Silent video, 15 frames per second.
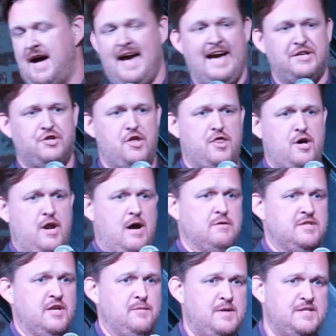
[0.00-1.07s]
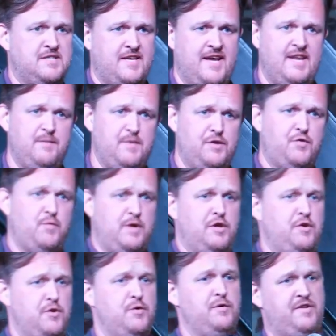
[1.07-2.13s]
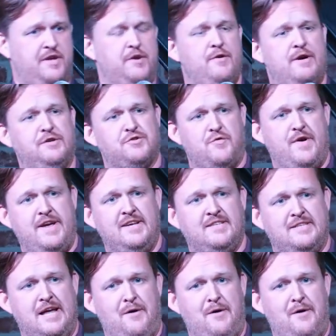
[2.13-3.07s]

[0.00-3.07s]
I actually thought I was going to be standing between you, dinner, and drinks.